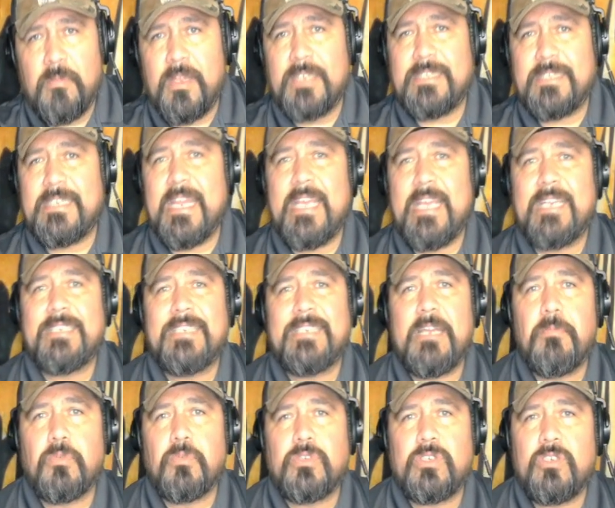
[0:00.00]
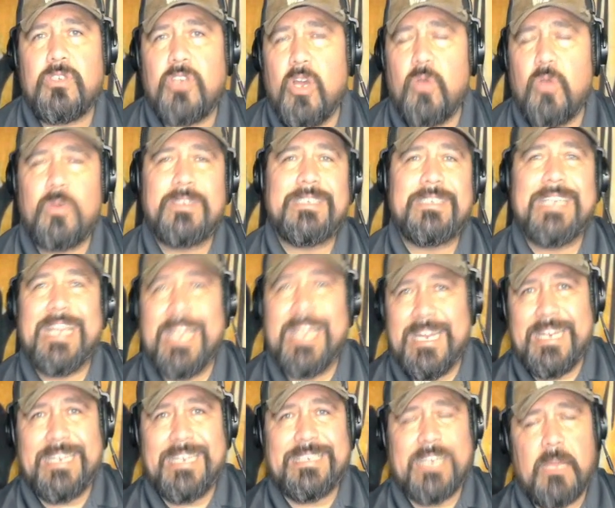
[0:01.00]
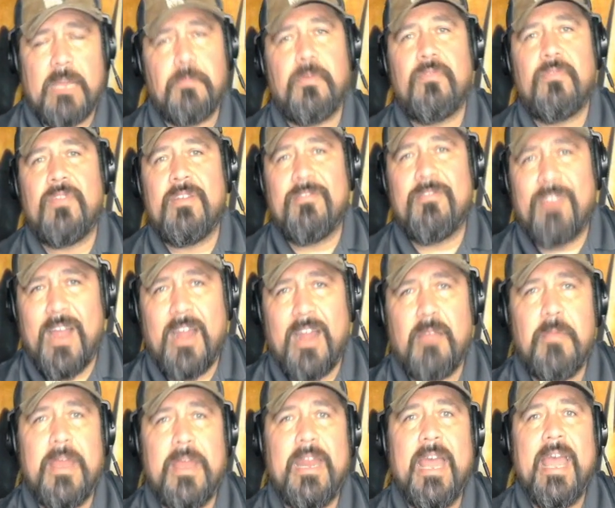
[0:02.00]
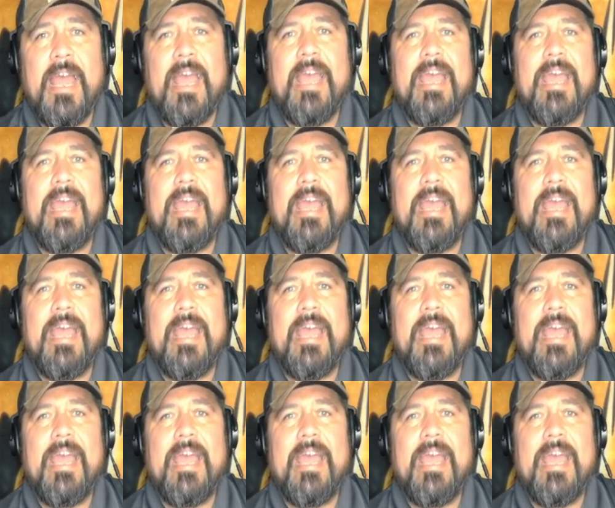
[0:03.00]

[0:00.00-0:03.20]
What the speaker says: The snake is able to go into any type of environment